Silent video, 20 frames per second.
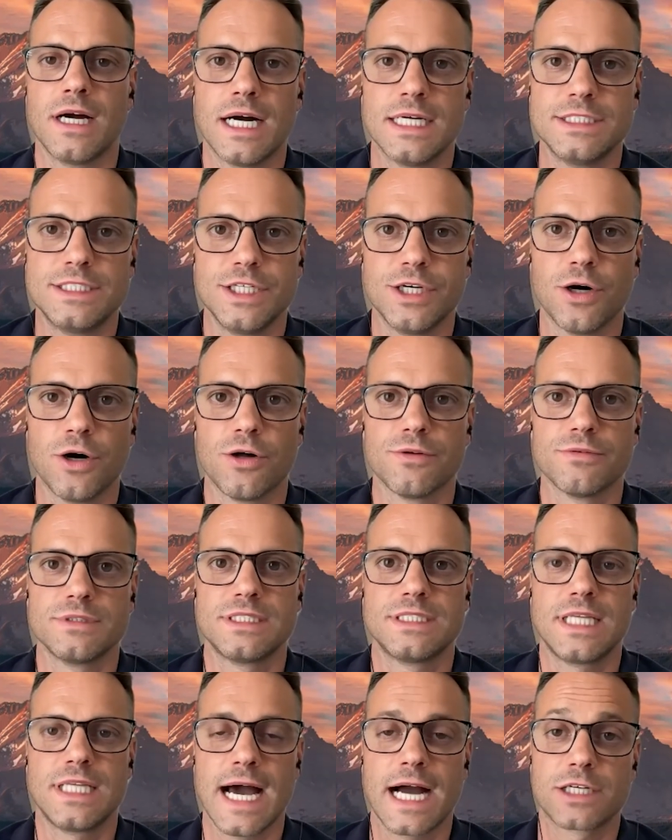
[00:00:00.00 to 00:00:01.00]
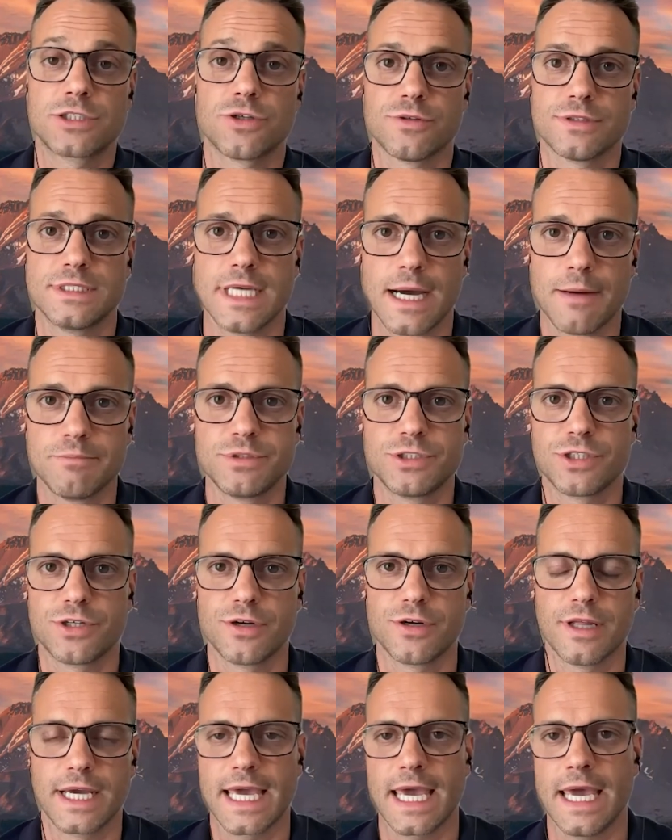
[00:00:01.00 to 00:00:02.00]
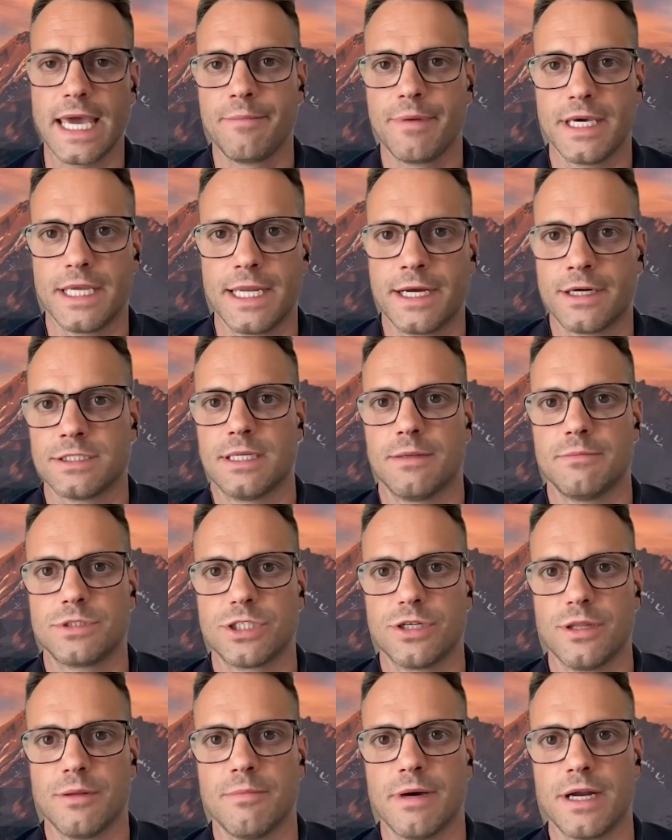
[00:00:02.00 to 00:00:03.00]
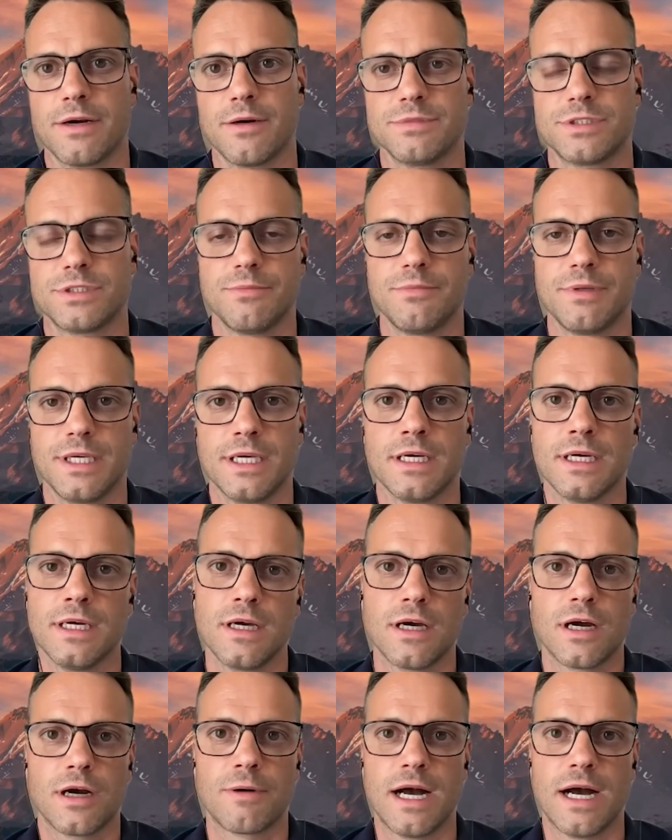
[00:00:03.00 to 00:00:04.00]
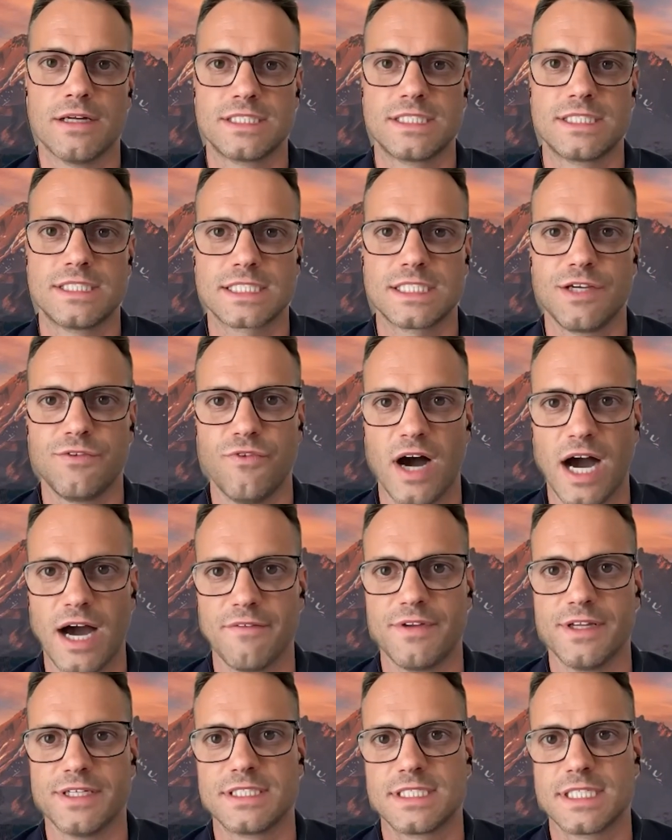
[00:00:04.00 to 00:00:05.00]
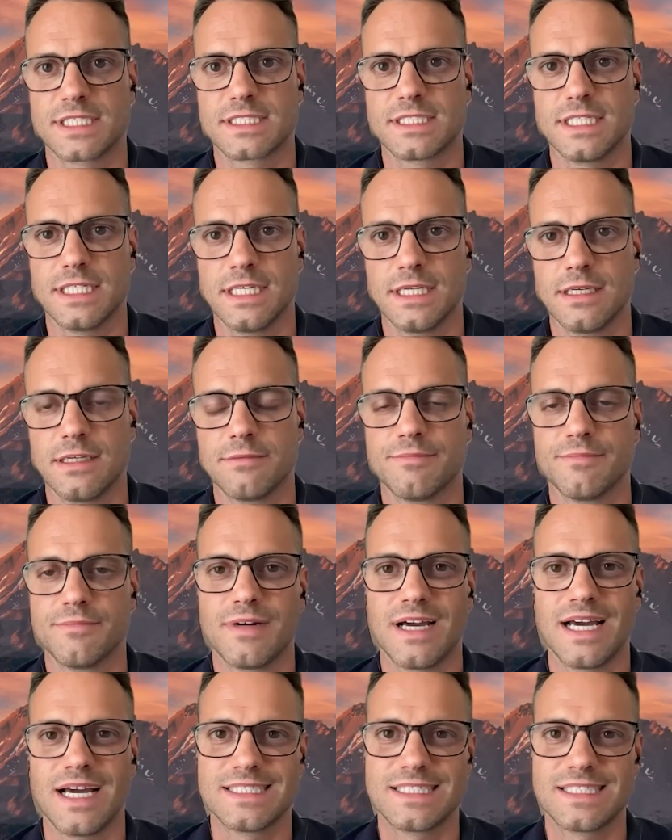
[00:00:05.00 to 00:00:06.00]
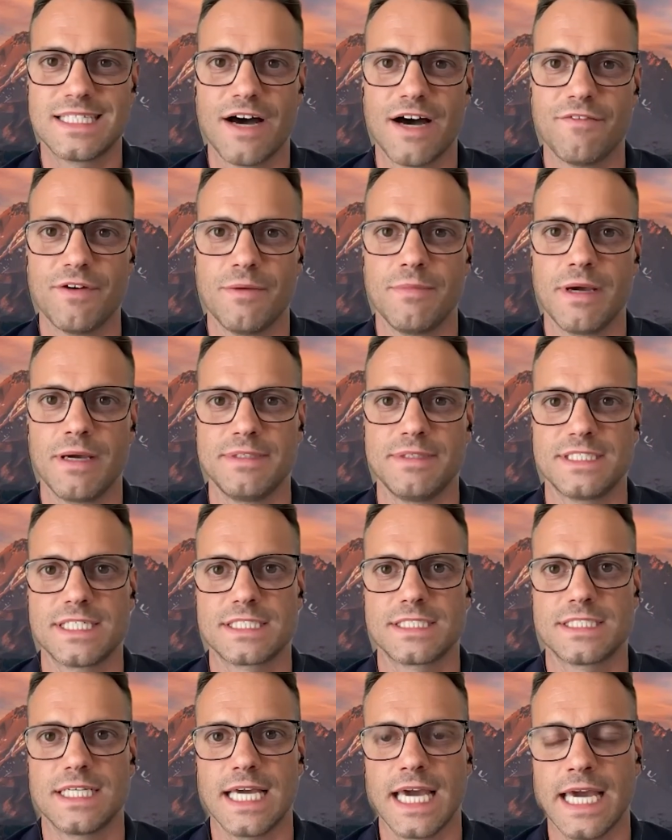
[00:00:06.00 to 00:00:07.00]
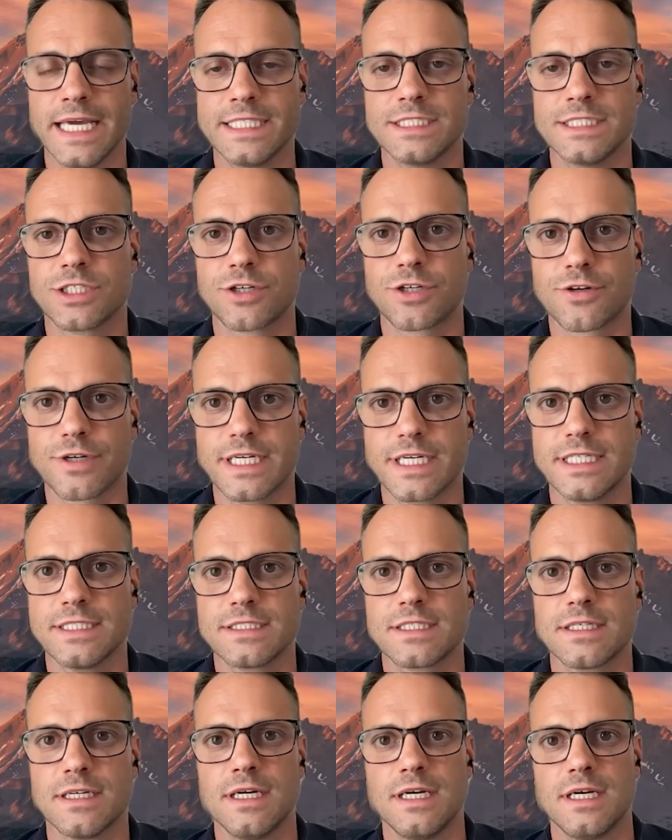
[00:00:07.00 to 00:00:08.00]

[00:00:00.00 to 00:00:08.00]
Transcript: Ideal actual temperature, like ambient air temperature in the bedroom, should be around sixty-five to sixty-seven, maybe sixty-eight degrees